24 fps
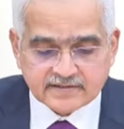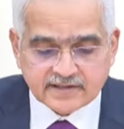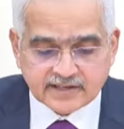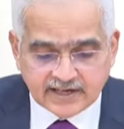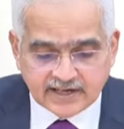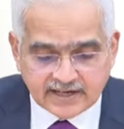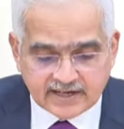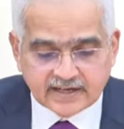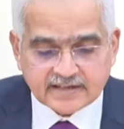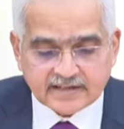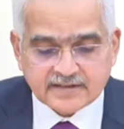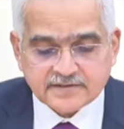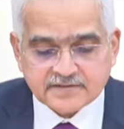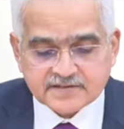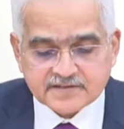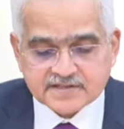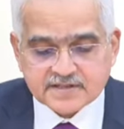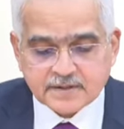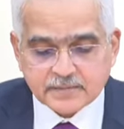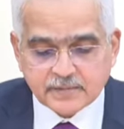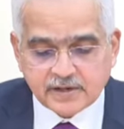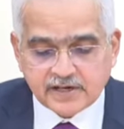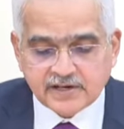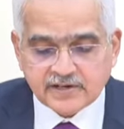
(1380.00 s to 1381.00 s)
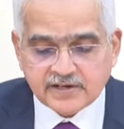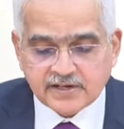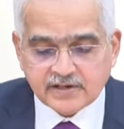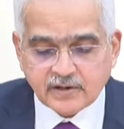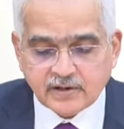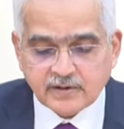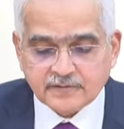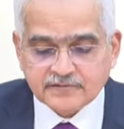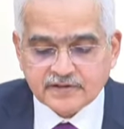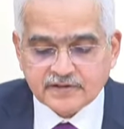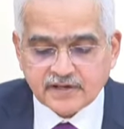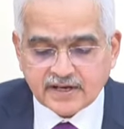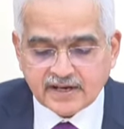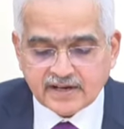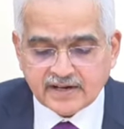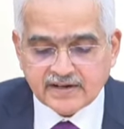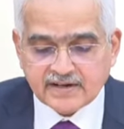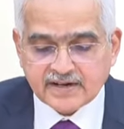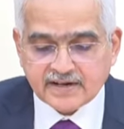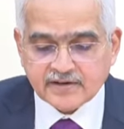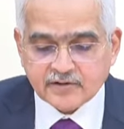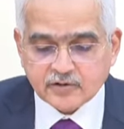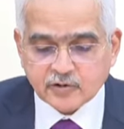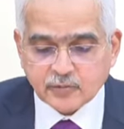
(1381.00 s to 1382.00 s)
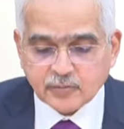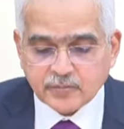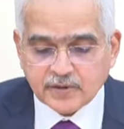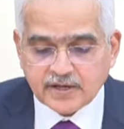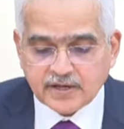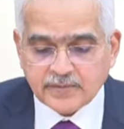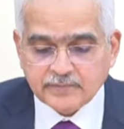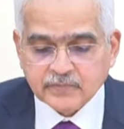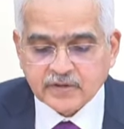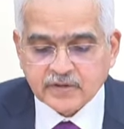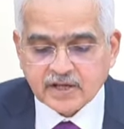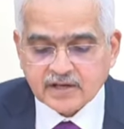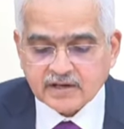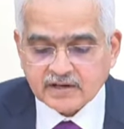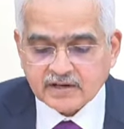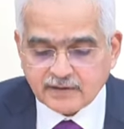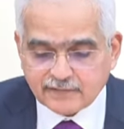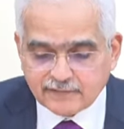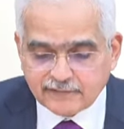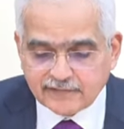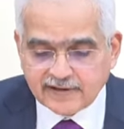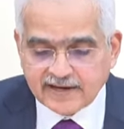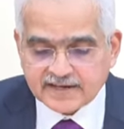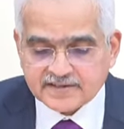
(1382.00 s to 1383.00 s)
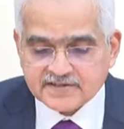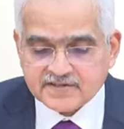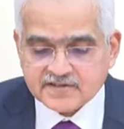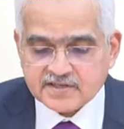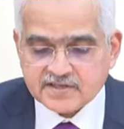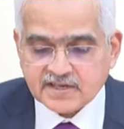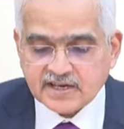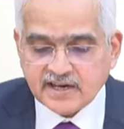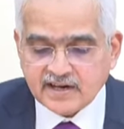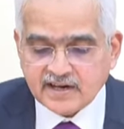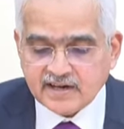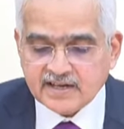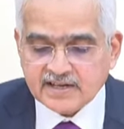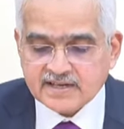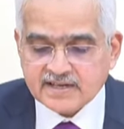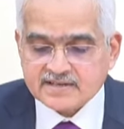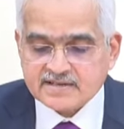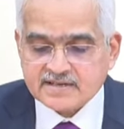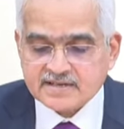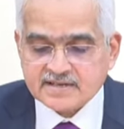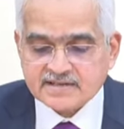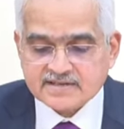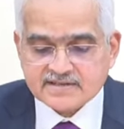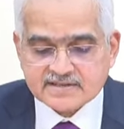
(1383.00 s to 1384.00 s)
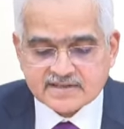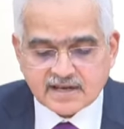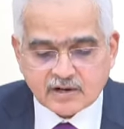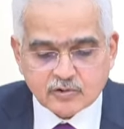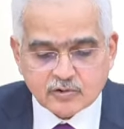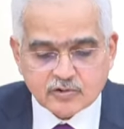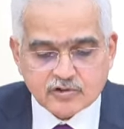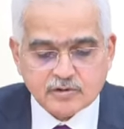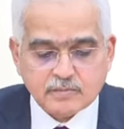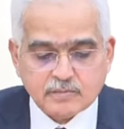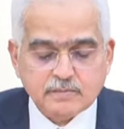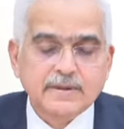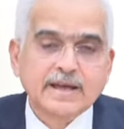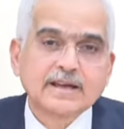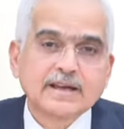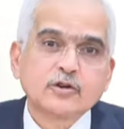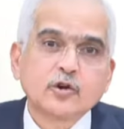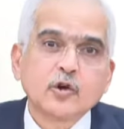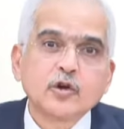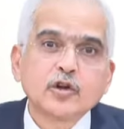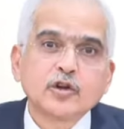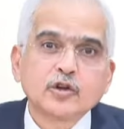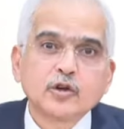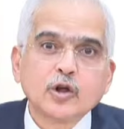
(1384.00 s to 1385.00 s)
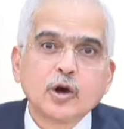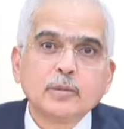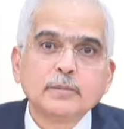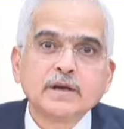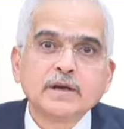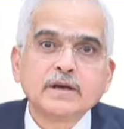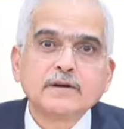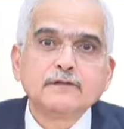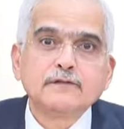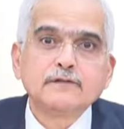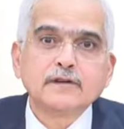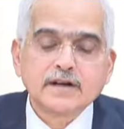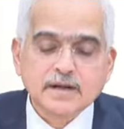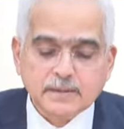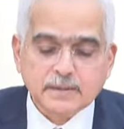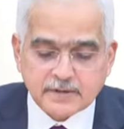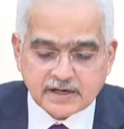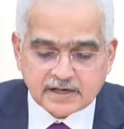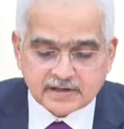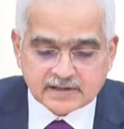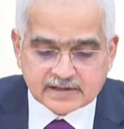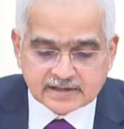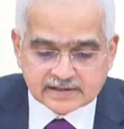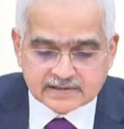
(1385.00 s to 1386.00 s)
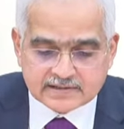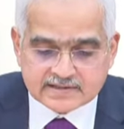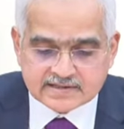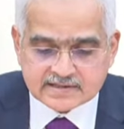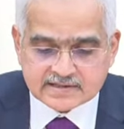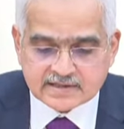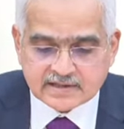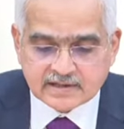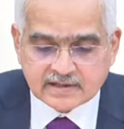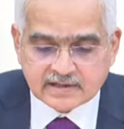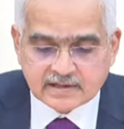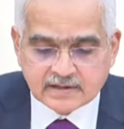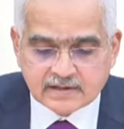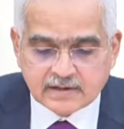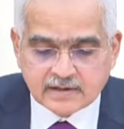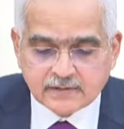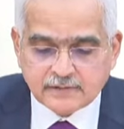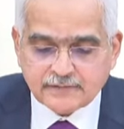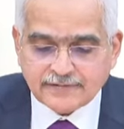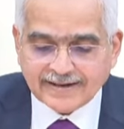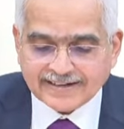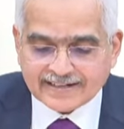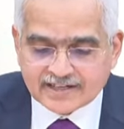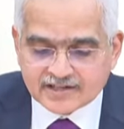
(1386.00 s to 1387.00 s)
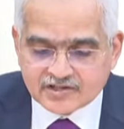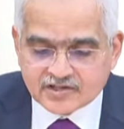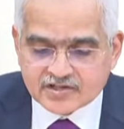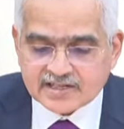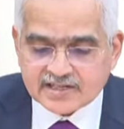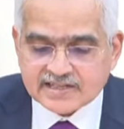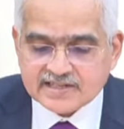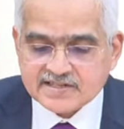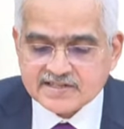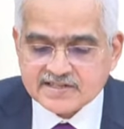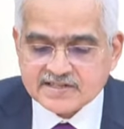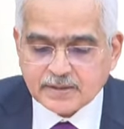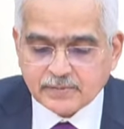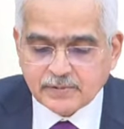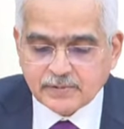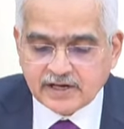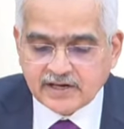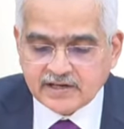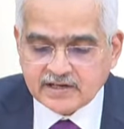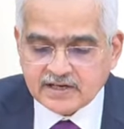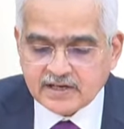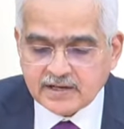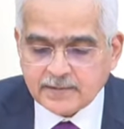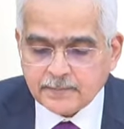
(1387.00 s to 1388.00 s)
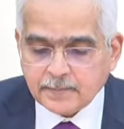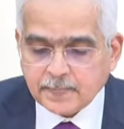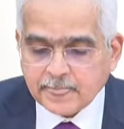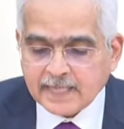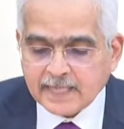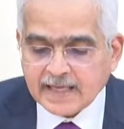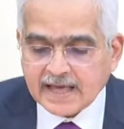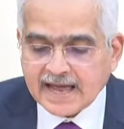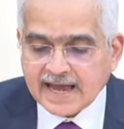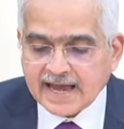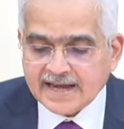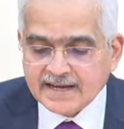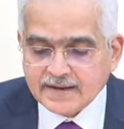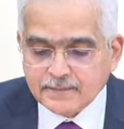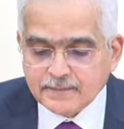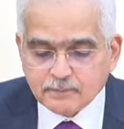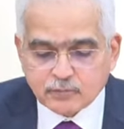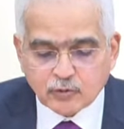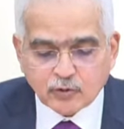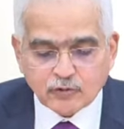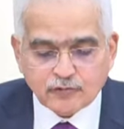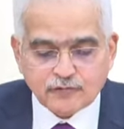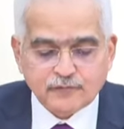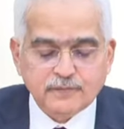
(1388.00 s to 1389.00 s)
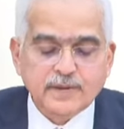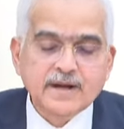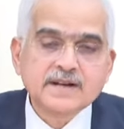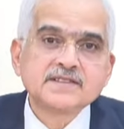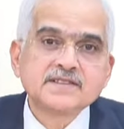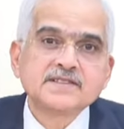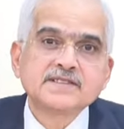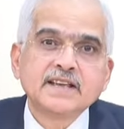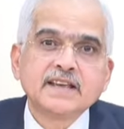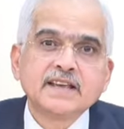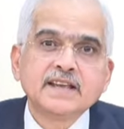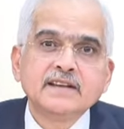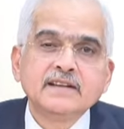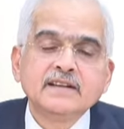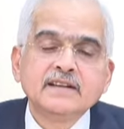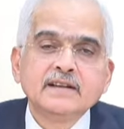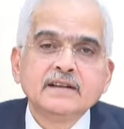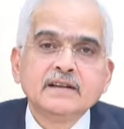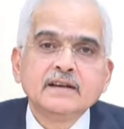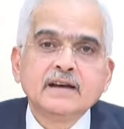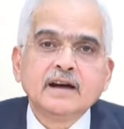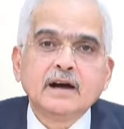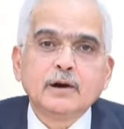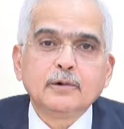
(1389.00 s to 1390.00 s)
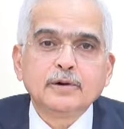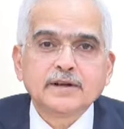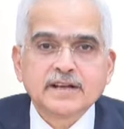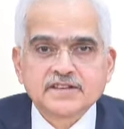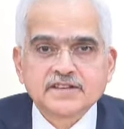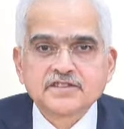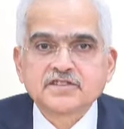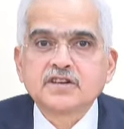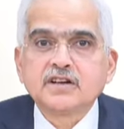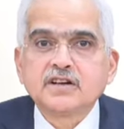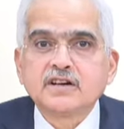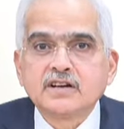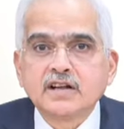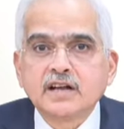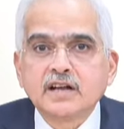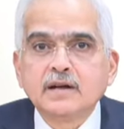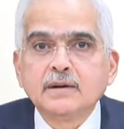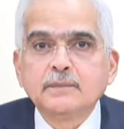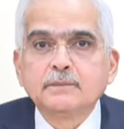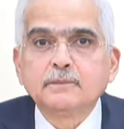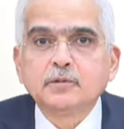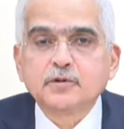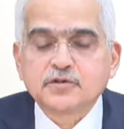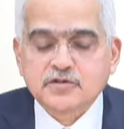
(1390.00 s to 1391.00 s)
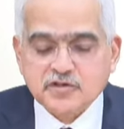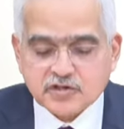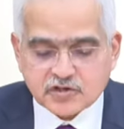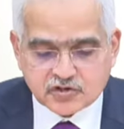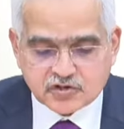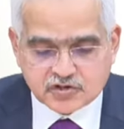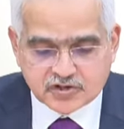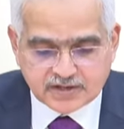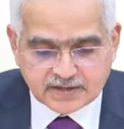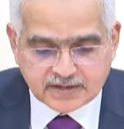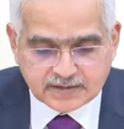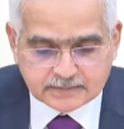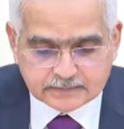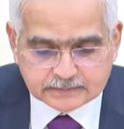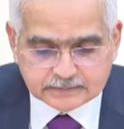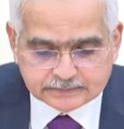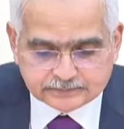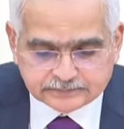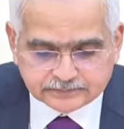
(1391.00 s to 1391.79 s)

the relative stability of the Indian rupee reflects India's sound macroeconomic fundamentals, financial stability, and improvements in our external position.